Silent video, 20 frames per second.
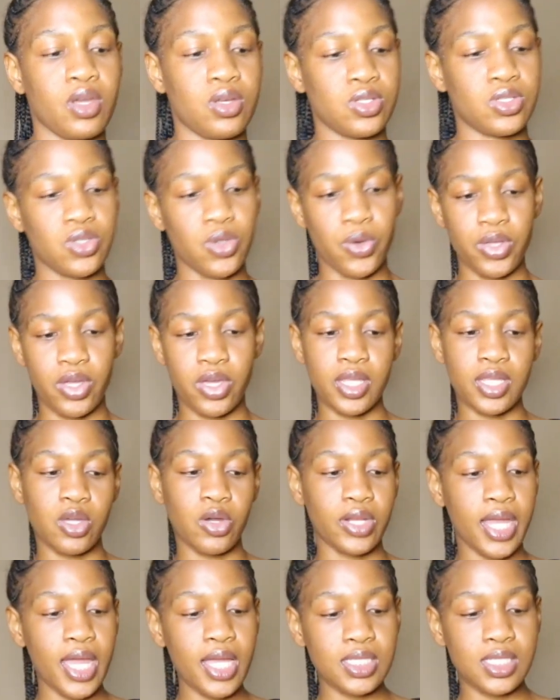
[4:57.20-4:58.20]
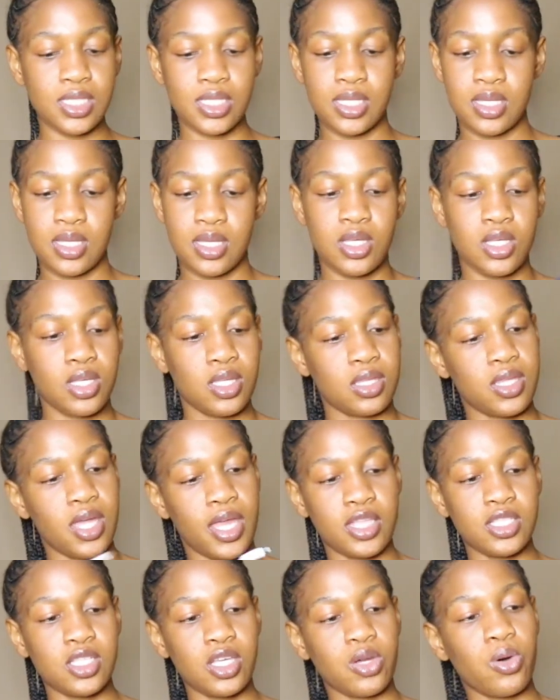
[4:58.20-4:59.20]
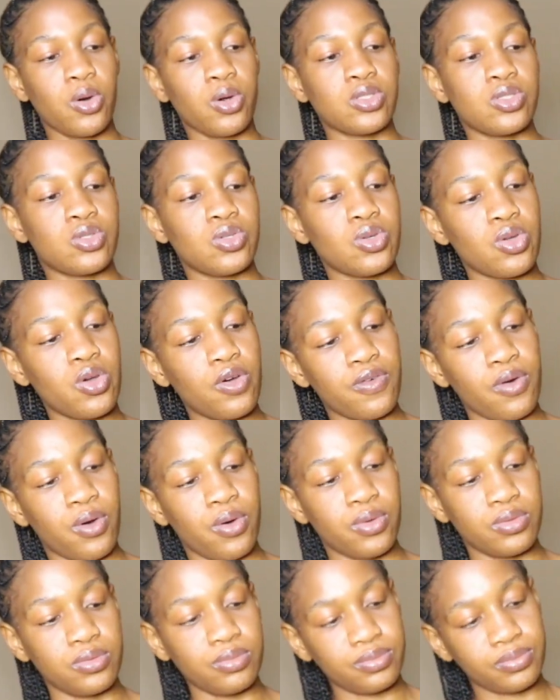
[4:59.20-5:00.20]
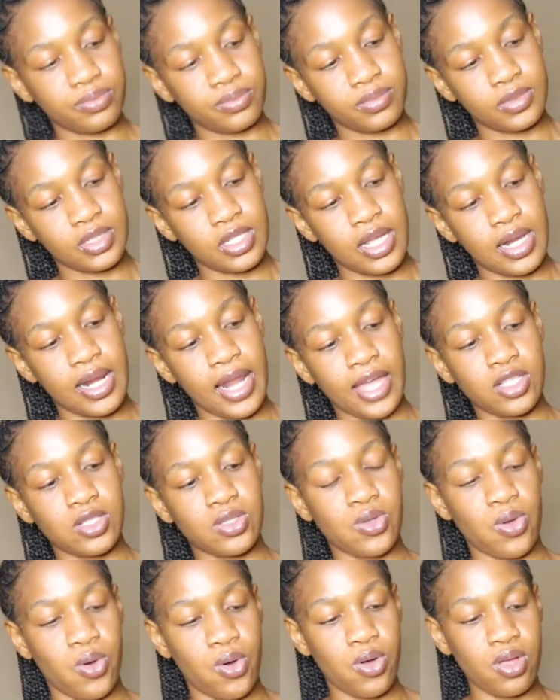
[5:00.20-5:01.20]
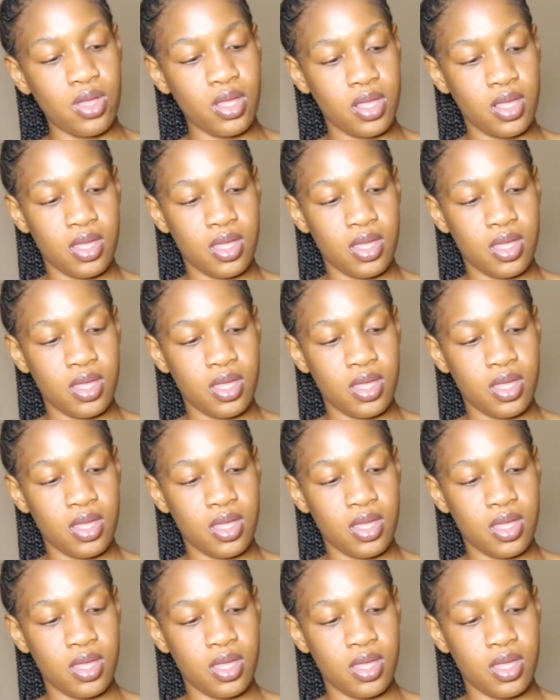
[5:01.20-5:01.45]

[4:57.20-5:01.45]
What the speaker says: So you can connect the intercord to your phone like so,